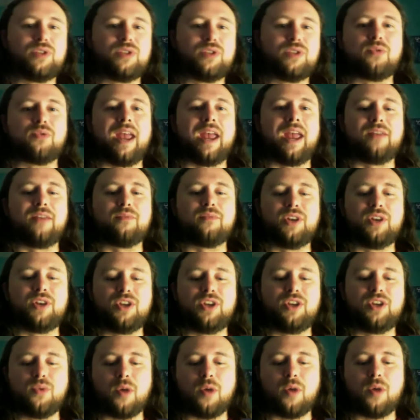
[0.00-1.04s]
great, when
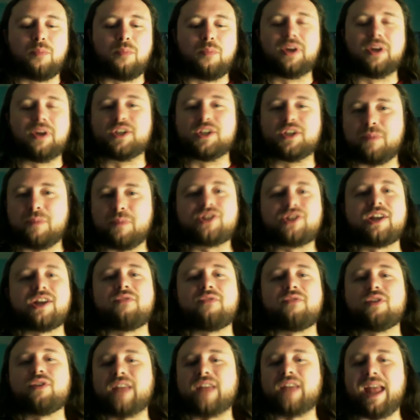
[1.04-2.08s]
you are putting as much
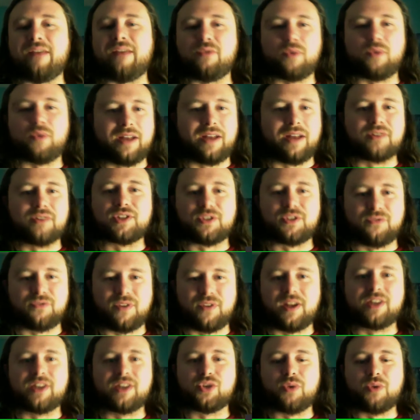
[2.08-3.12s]
effort into everyone else's
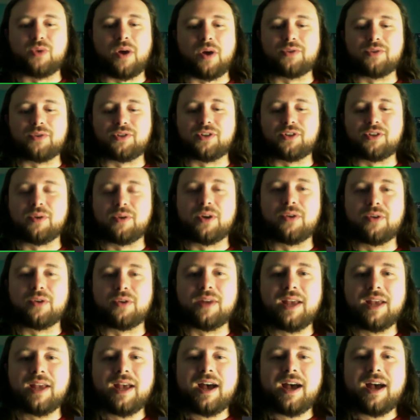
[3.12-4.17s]
fun as you are into your own.
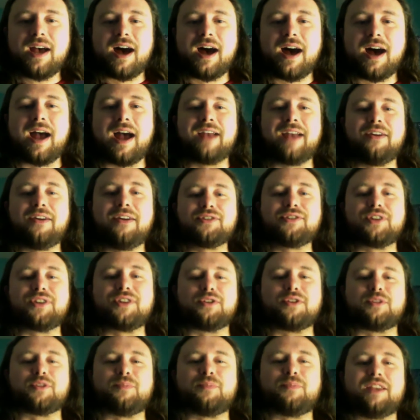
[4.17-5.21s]
And also,
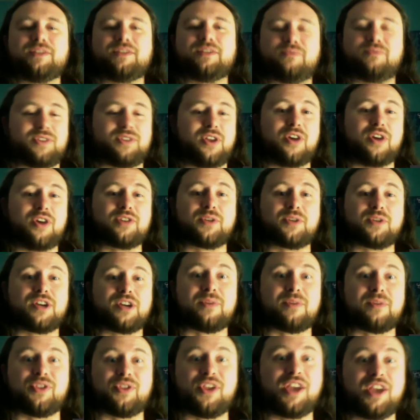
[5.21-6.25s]
as long as we're talking
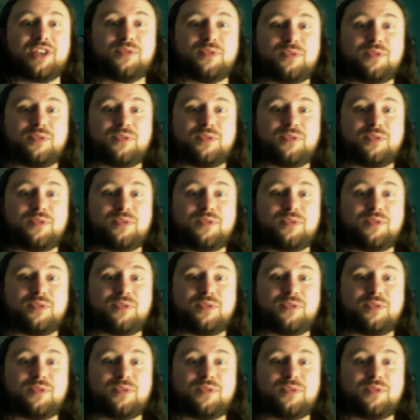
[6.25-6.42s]
about things we